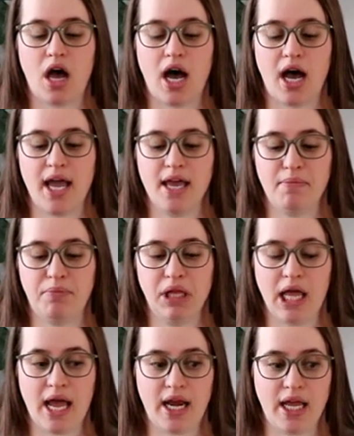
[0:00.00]
I am
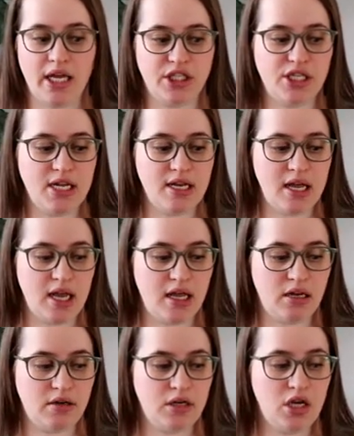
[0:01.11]
planning to
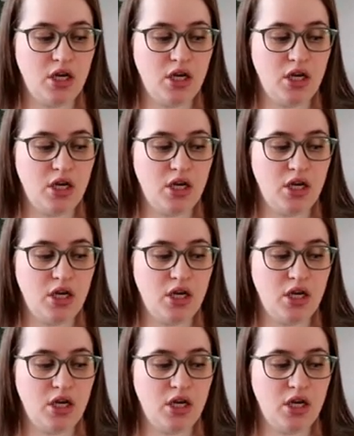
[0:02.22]
knit